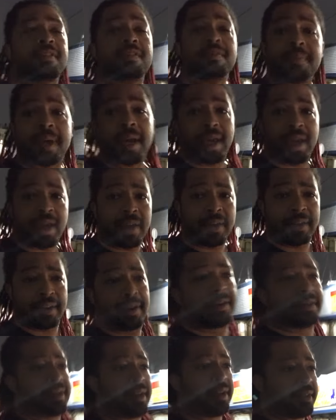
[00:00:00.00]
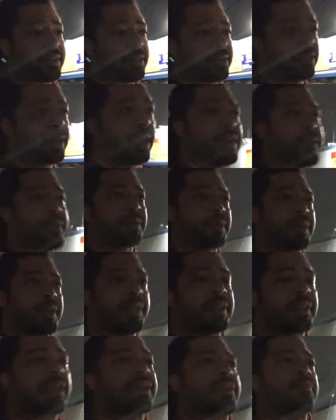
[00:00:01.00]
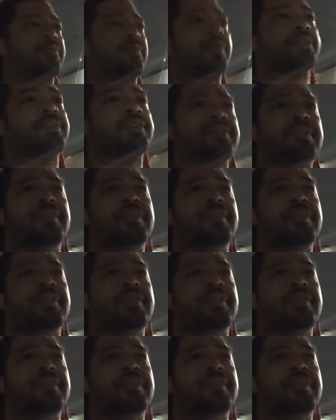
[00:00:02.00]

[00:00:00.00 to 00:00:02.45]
to do my hair, and so that's one of the things. Once it